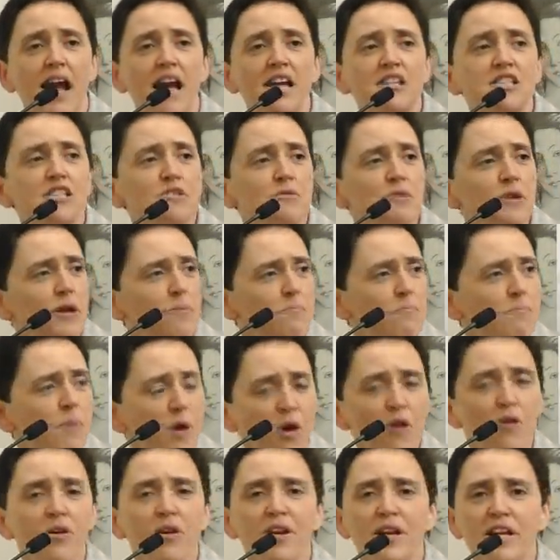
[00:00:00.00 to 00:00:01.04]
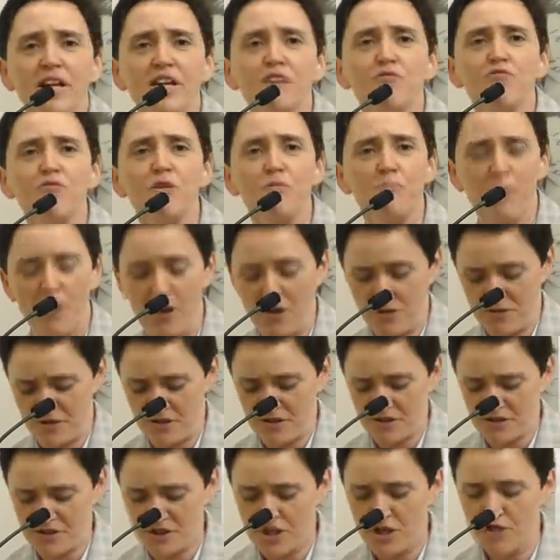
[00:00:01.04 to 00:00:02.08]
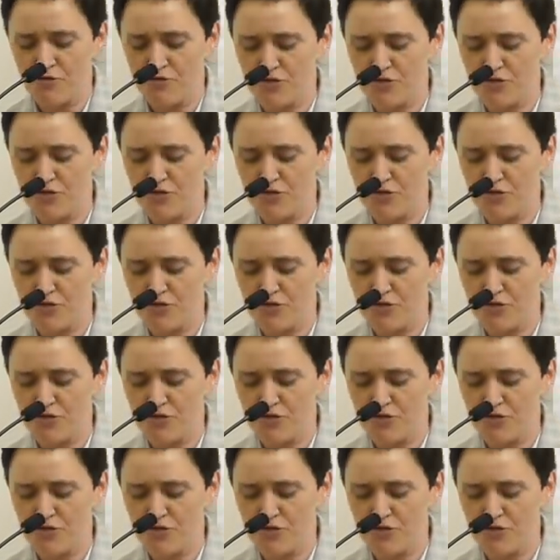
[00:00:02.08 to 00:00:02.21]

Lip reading: and morally repugnant